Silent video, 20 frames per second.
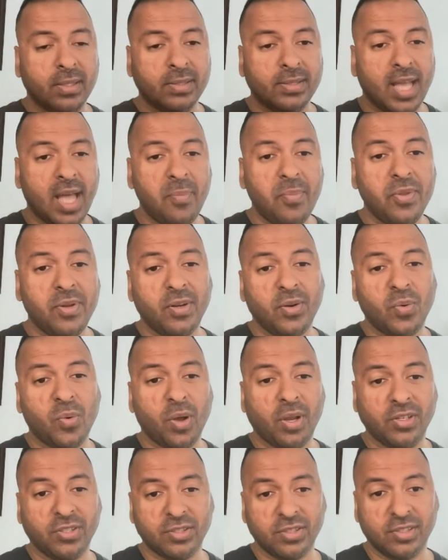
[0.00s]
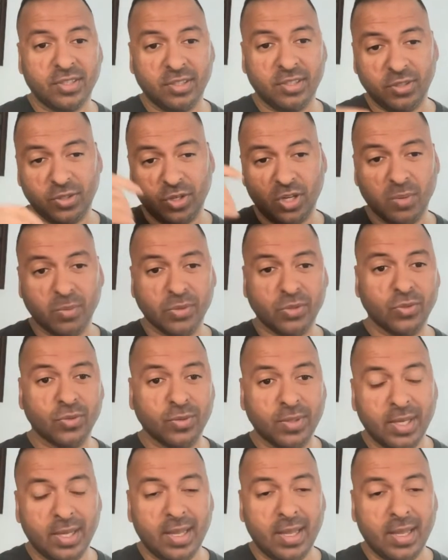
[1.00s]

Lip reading: type in a question and you're able to